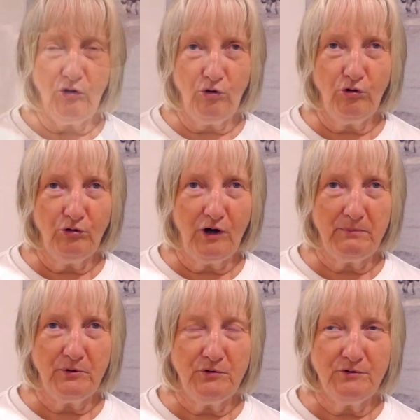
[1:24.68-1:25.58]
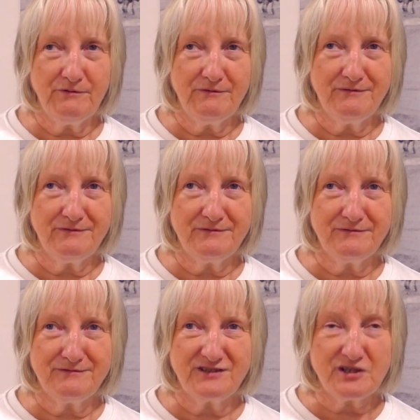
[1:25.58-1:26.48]
all about
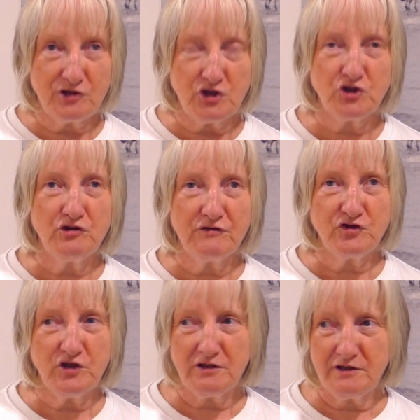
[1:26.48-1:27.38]
discussion of shared